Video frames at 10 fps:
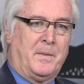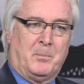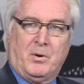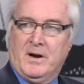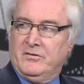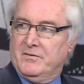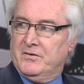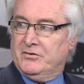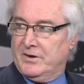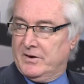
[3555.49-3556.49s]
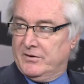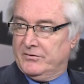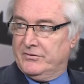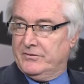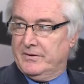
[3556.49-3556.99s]
the price of the
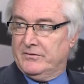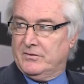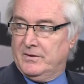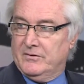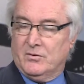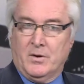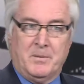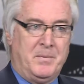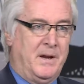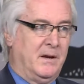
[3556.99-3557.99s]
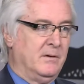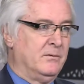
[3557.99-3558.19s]
shares is going to be.